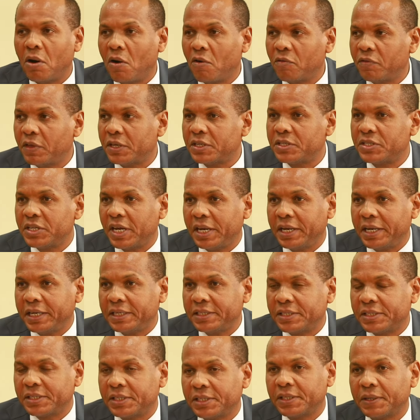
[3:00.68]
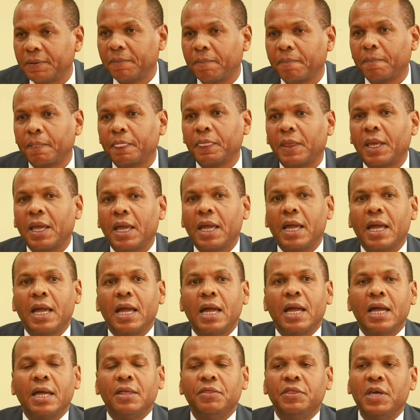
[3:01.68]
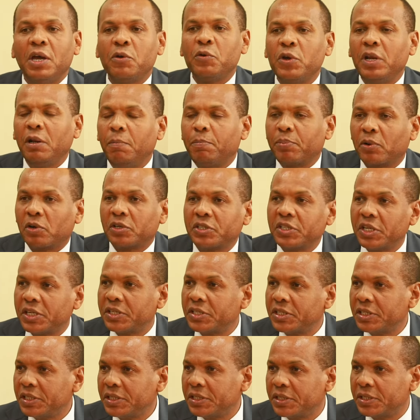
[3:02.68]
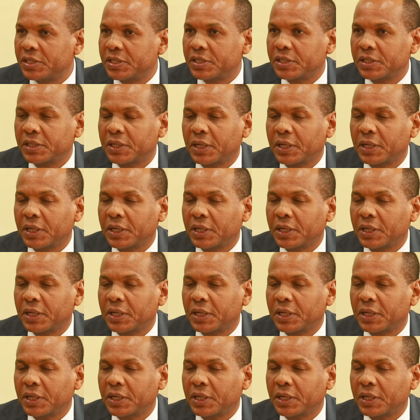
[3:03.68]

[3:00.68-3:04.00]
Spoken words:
of the Senate. They will process it.